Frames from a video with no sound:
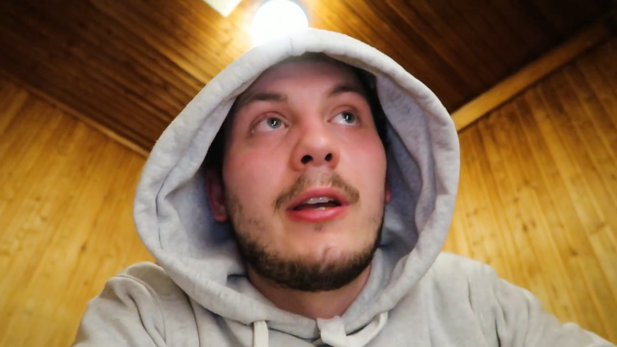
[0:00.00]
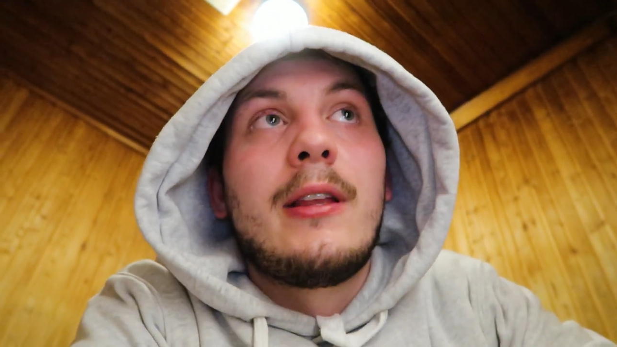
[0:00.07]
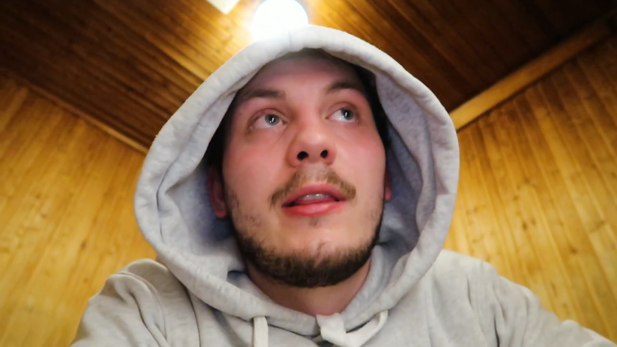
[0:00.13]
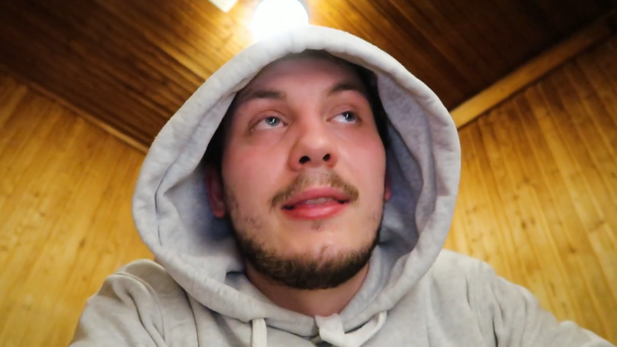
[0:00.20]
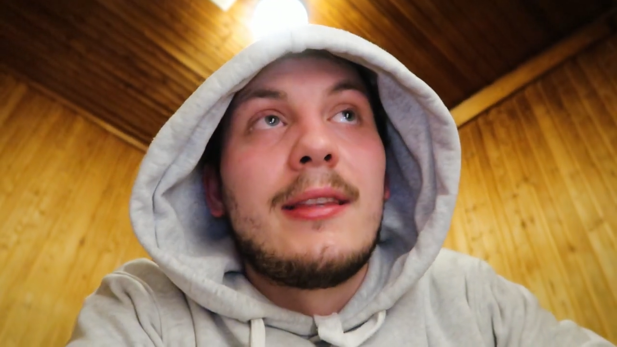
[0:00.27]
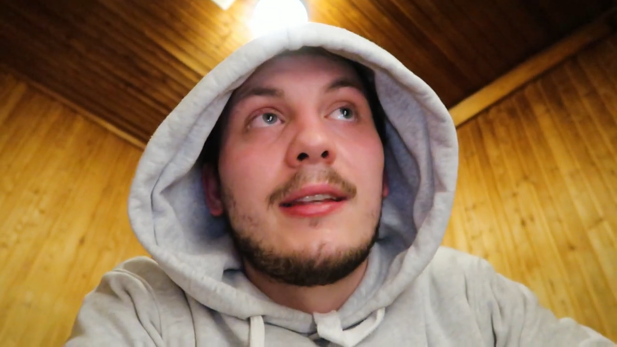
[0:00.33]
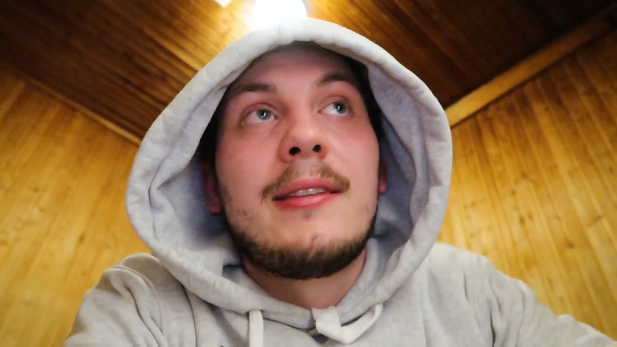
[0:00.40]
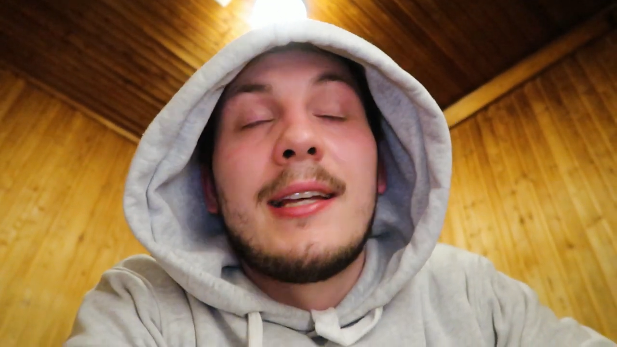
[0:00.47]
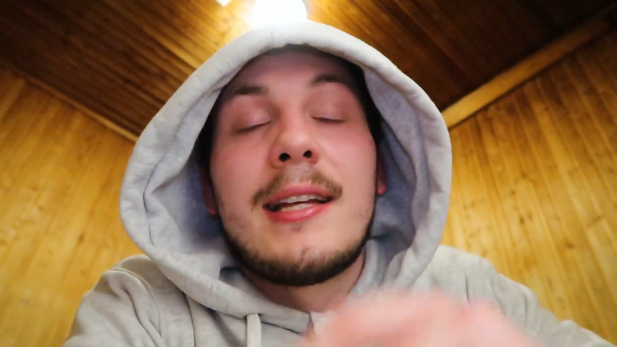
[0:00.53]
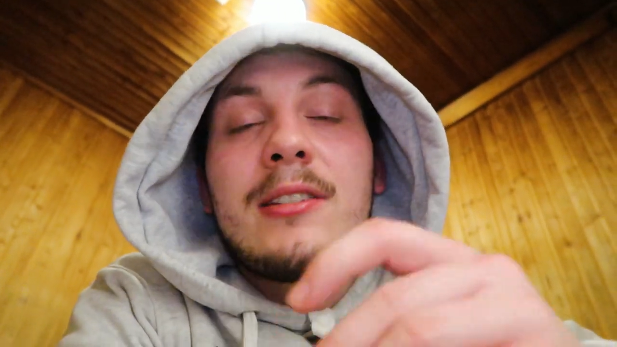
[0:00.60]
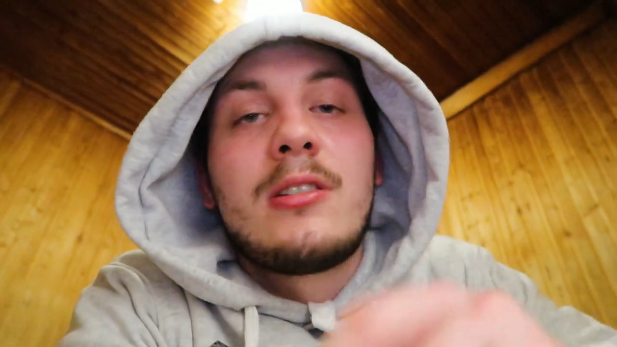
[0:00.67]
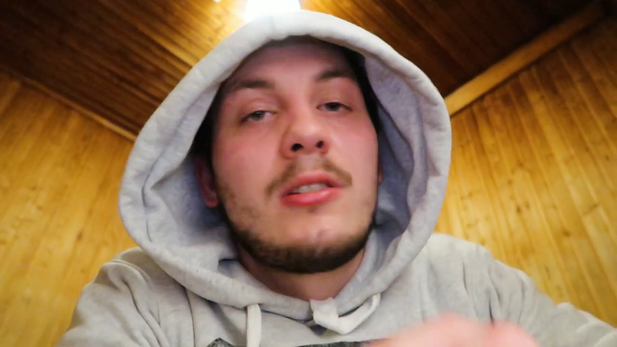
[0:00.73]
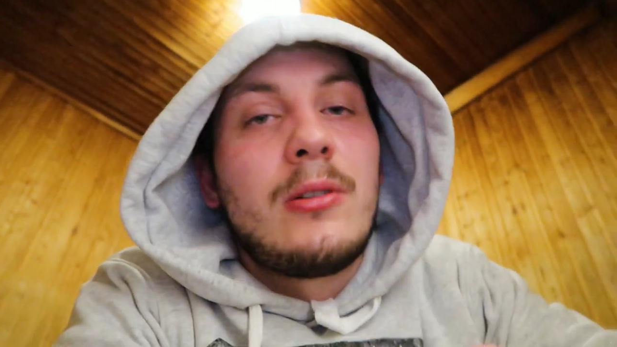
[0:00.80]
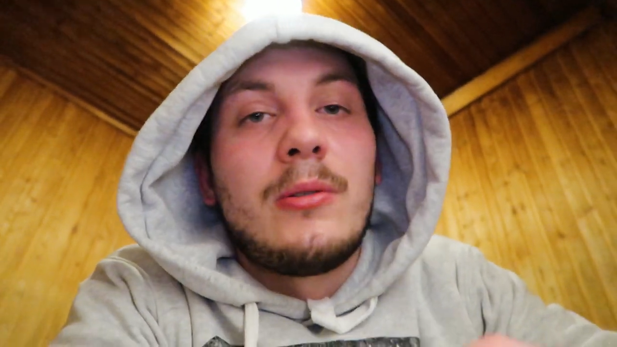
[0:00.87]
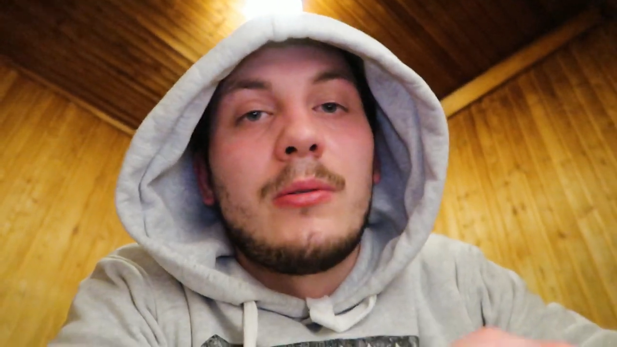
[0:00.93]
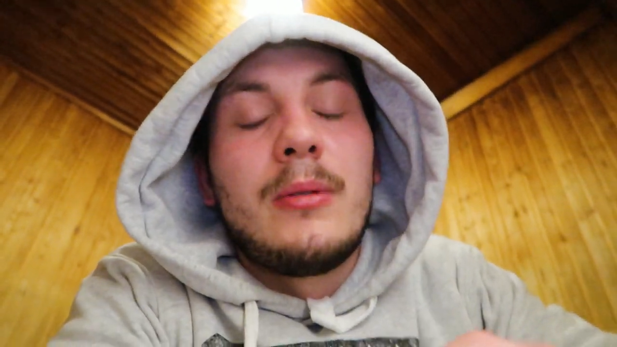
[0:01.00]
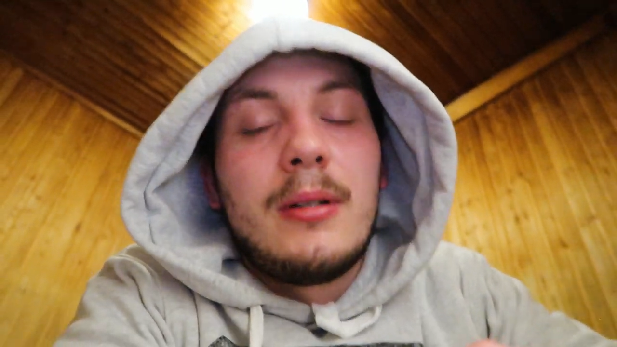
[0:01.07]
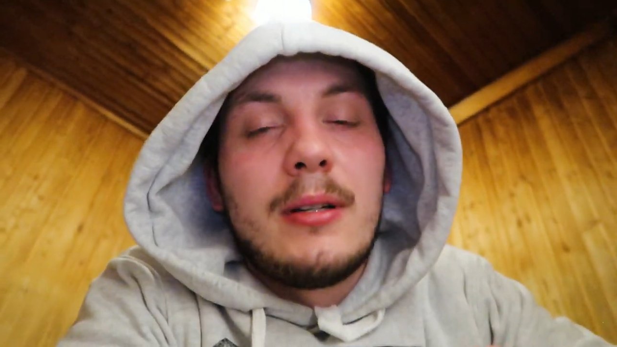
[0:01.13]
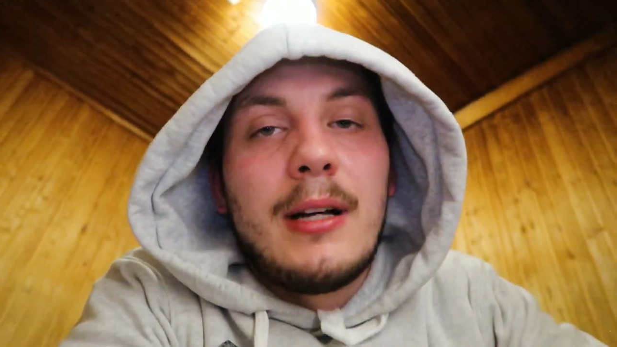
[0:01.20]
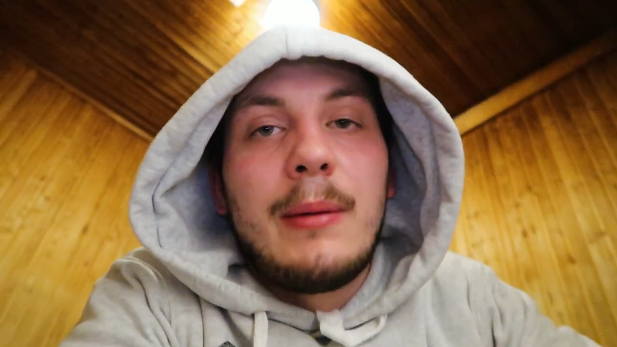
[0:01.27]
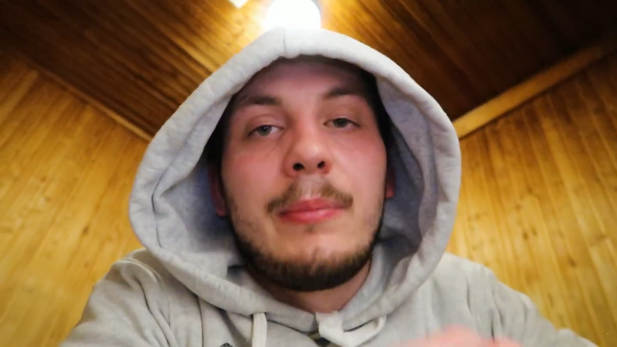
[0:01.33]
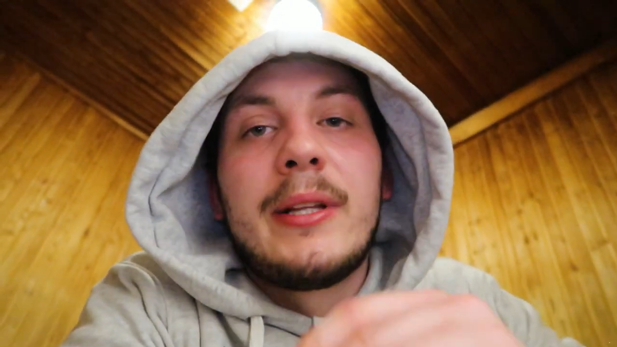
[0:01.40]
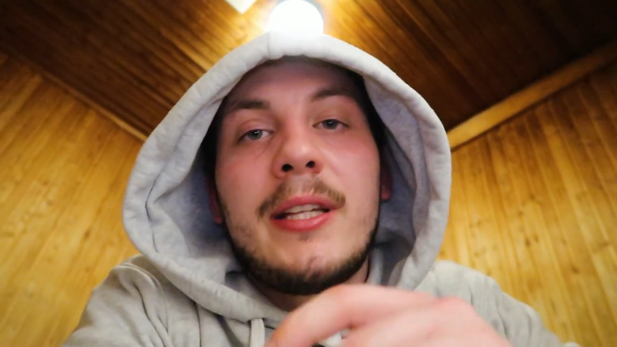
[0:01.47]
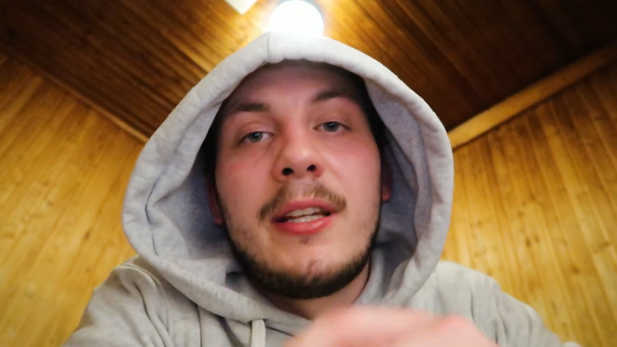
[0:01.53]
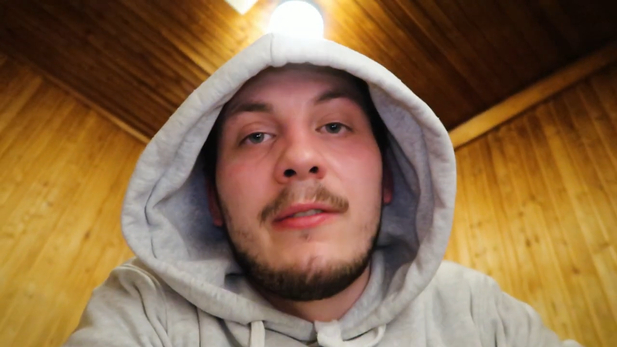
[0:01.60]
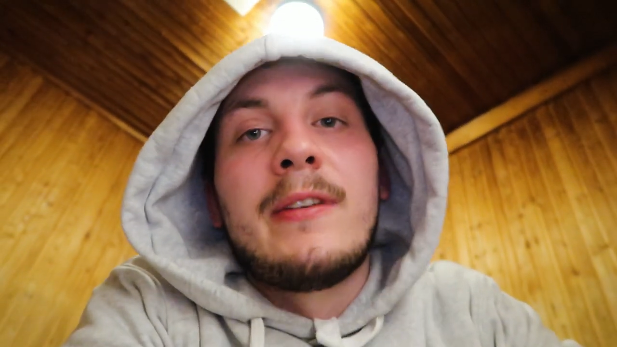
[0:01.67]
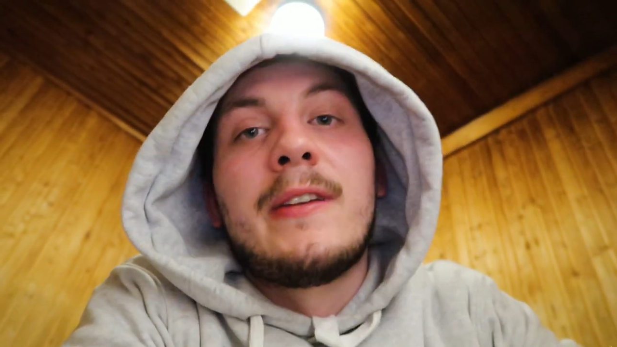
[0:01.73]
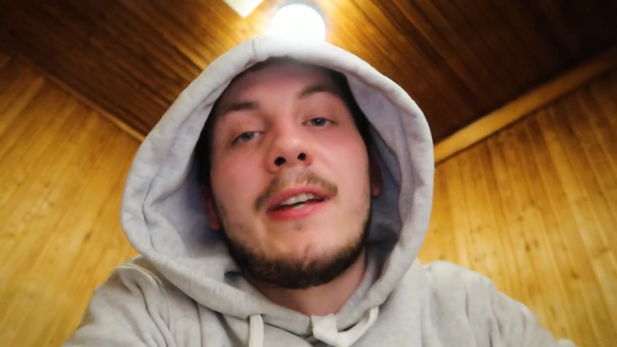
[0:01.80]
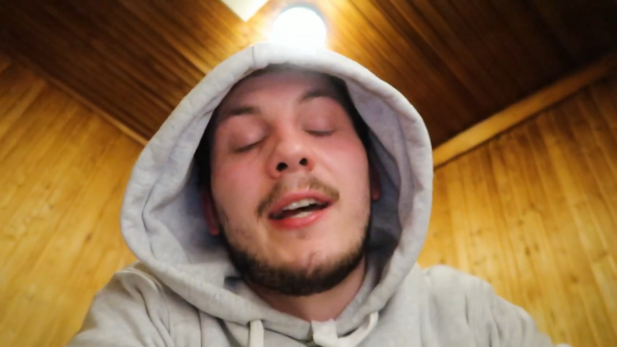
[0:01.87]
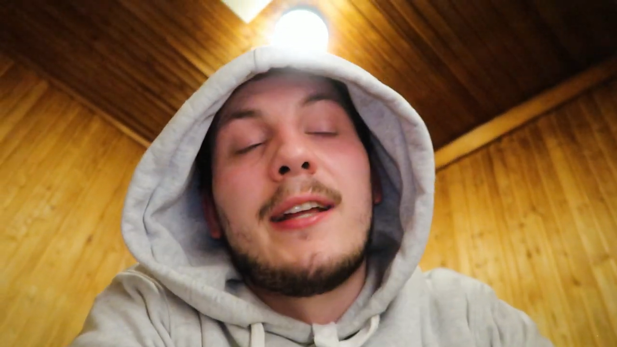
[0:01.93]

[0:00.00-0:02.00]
And that's true, I believe in